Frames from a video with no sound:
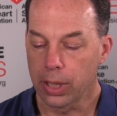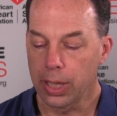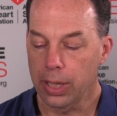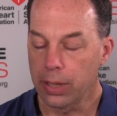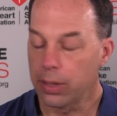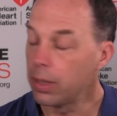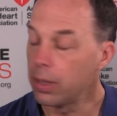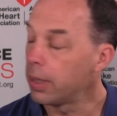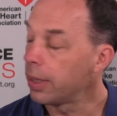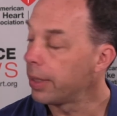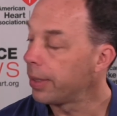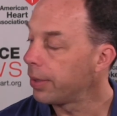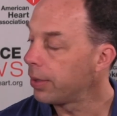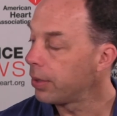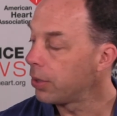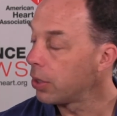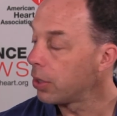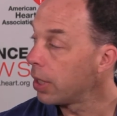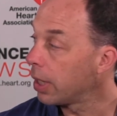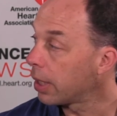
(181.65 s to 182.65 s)
at the
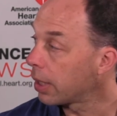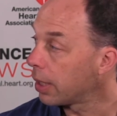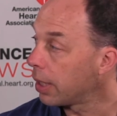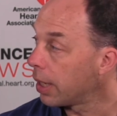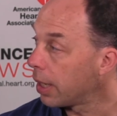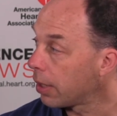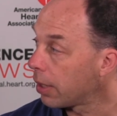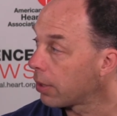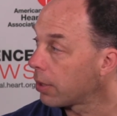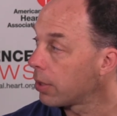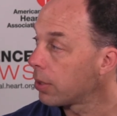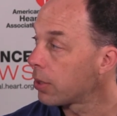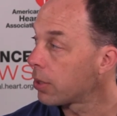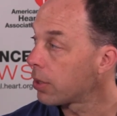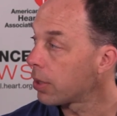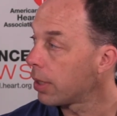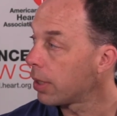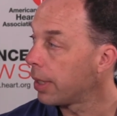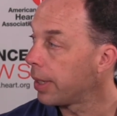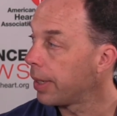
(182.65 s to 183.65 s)
genetic
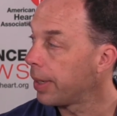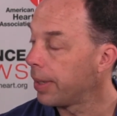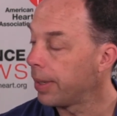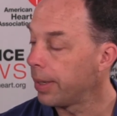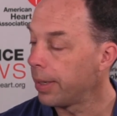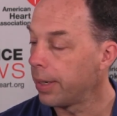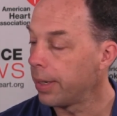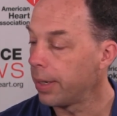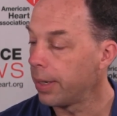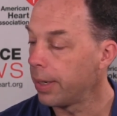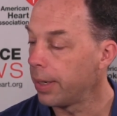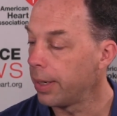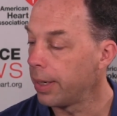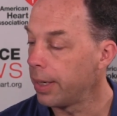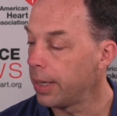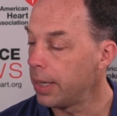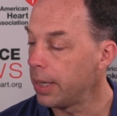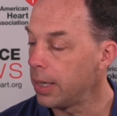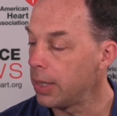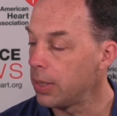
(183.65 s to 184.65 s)
inheritance
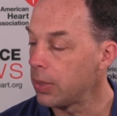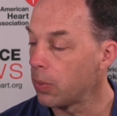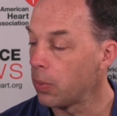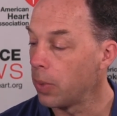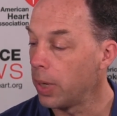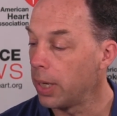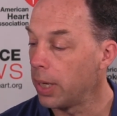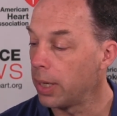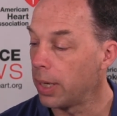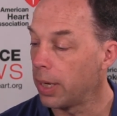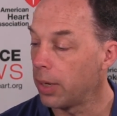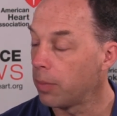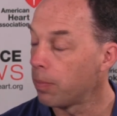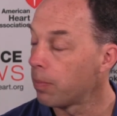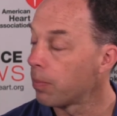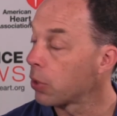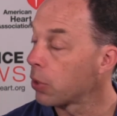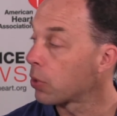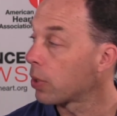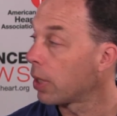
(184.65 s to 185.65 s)
is a way to help
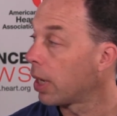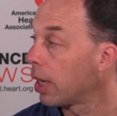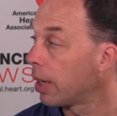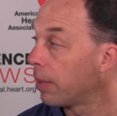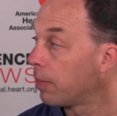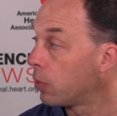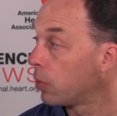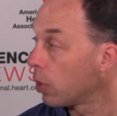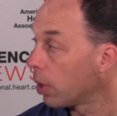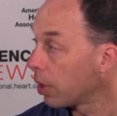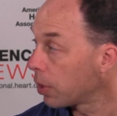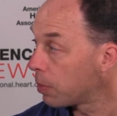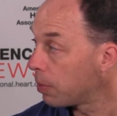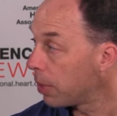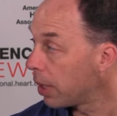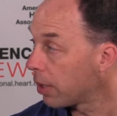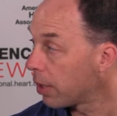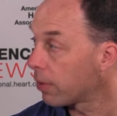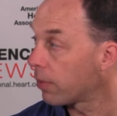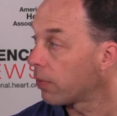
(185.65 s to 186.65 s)
prescribe drugs
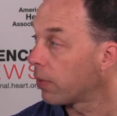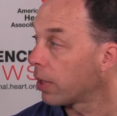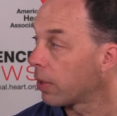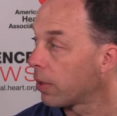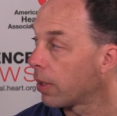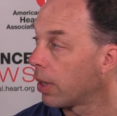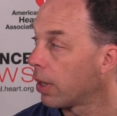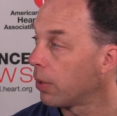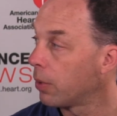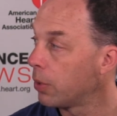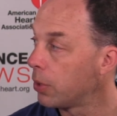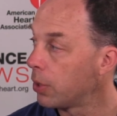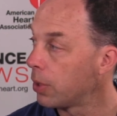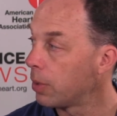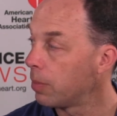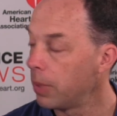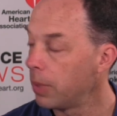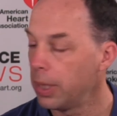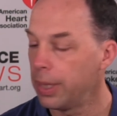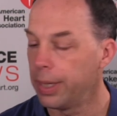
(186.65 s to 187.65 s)
better, figure out who
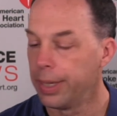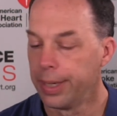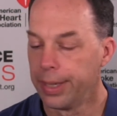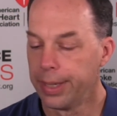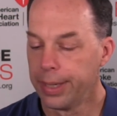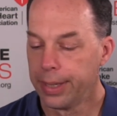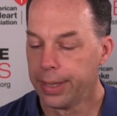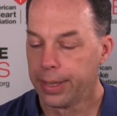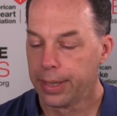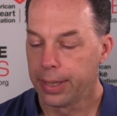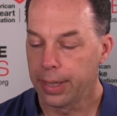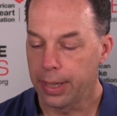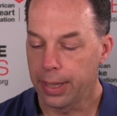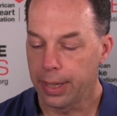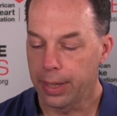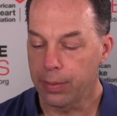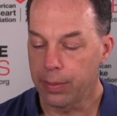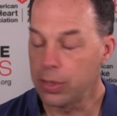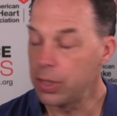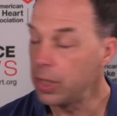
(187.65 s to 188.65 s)
should be
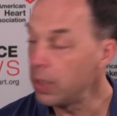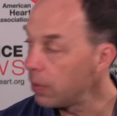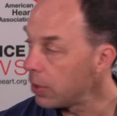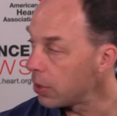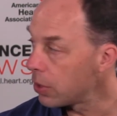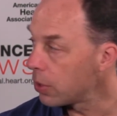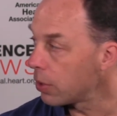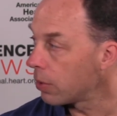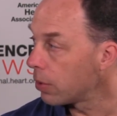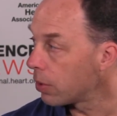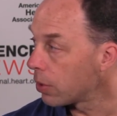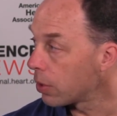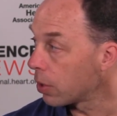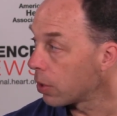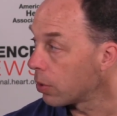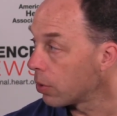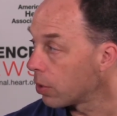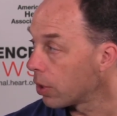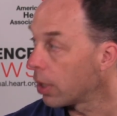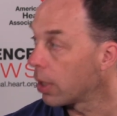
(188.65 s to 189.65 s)
receiving
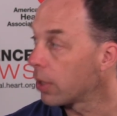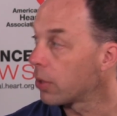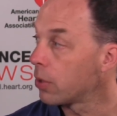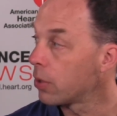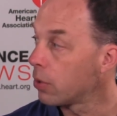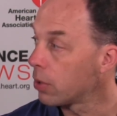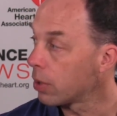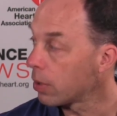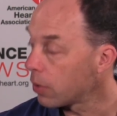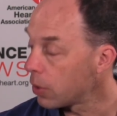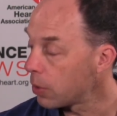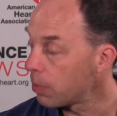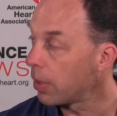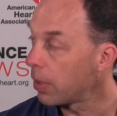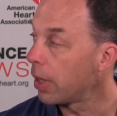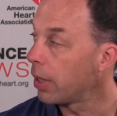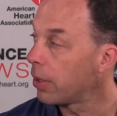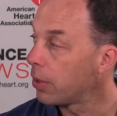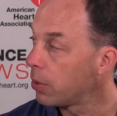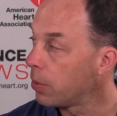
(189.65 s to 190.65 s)
certain drugs, who's going to
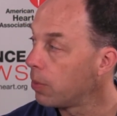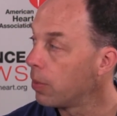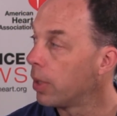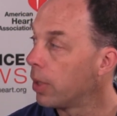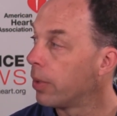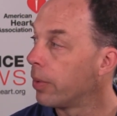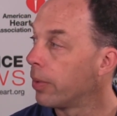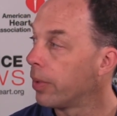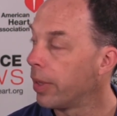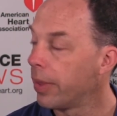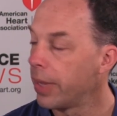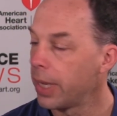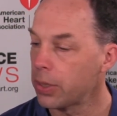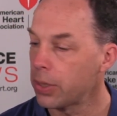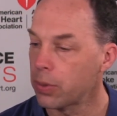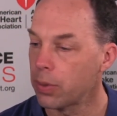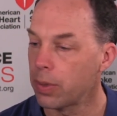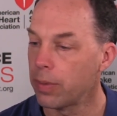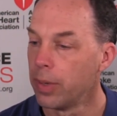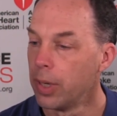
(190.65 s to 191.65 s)
respond, who won't, and that
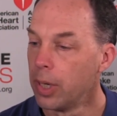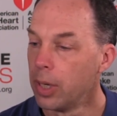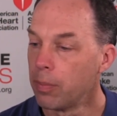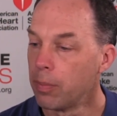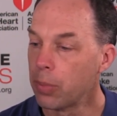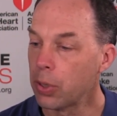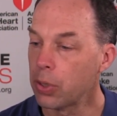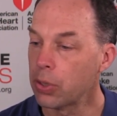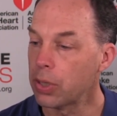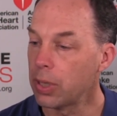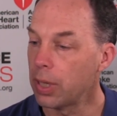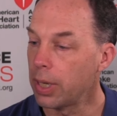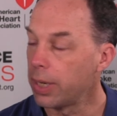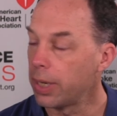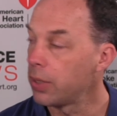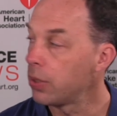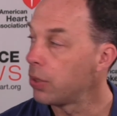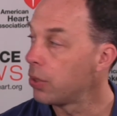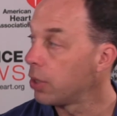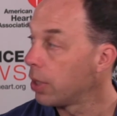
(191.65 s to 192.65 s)
sort of
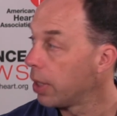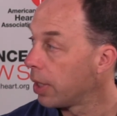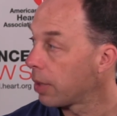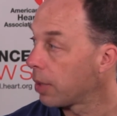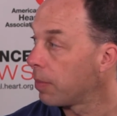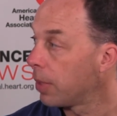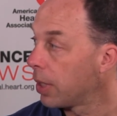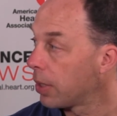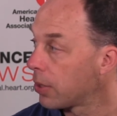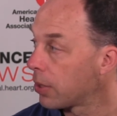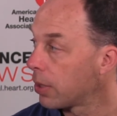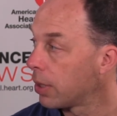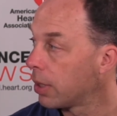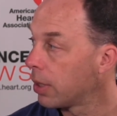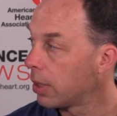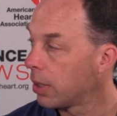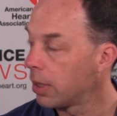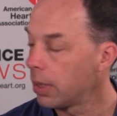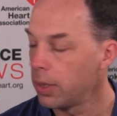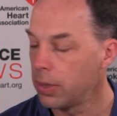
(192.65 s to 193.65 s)
personalized genetic
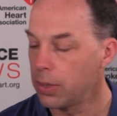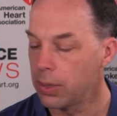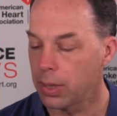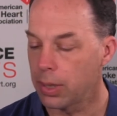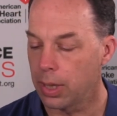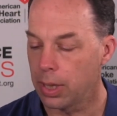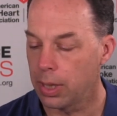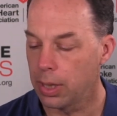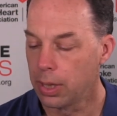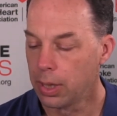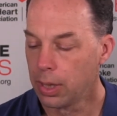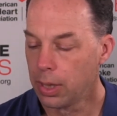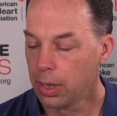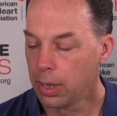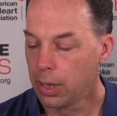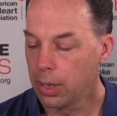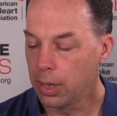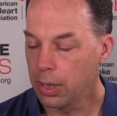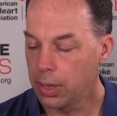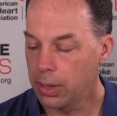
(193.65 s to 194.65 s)
medicine is
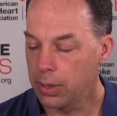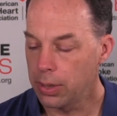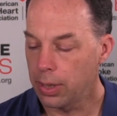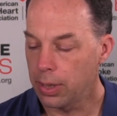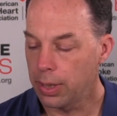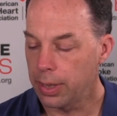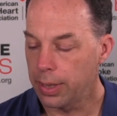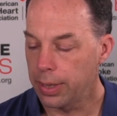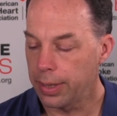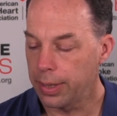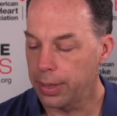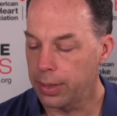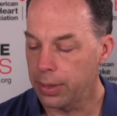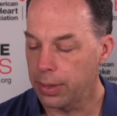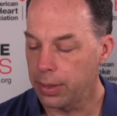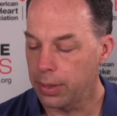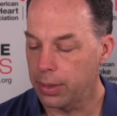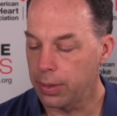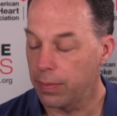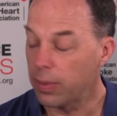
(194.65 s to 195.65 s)

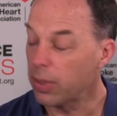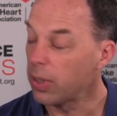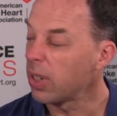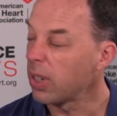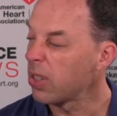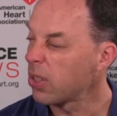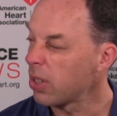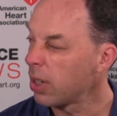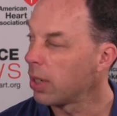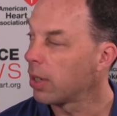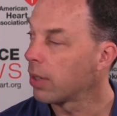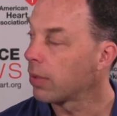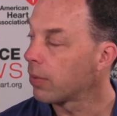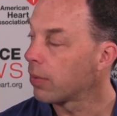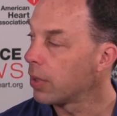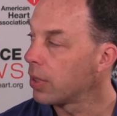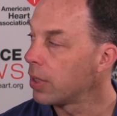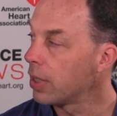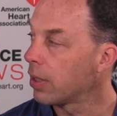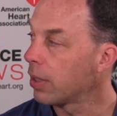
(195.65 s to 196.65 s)
a very exciting
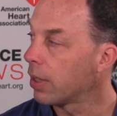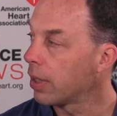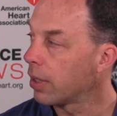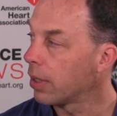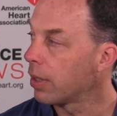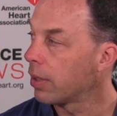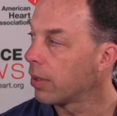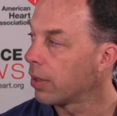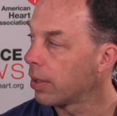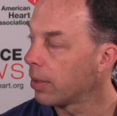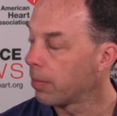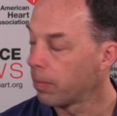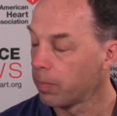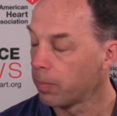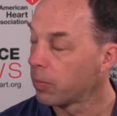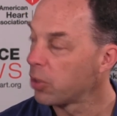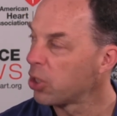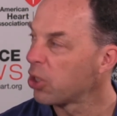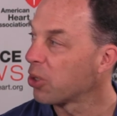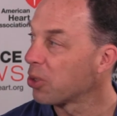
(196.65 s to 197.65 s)
frontier area that I'm
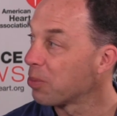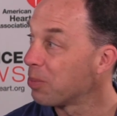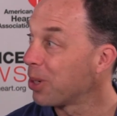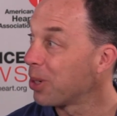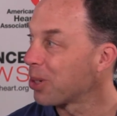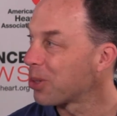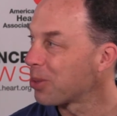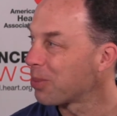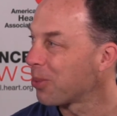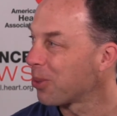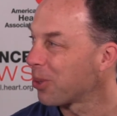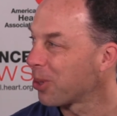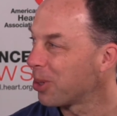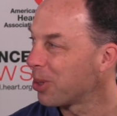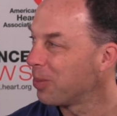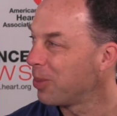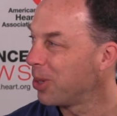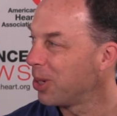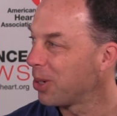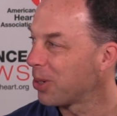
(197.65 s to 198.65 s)
sure is being explored at the
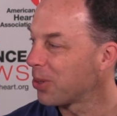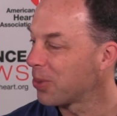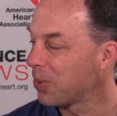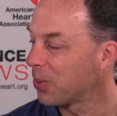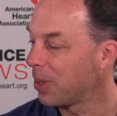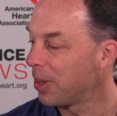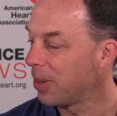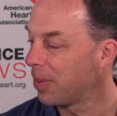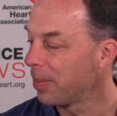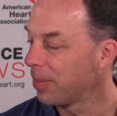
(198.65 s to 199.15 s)
meeting as well.